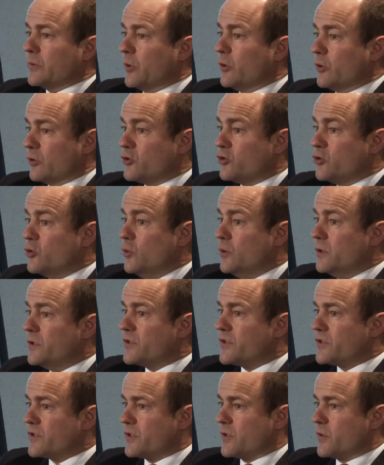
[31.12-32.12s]
uh, or
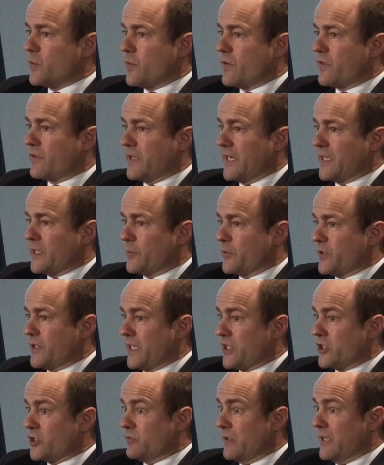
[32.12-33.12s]
tools uh, with data
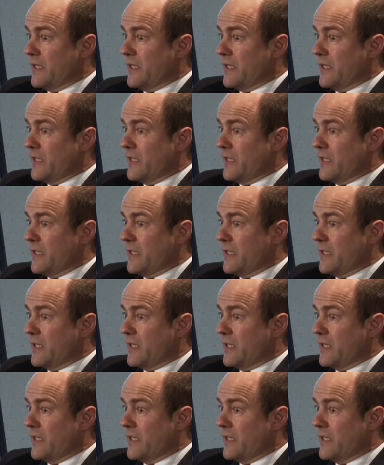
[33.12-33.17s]
protection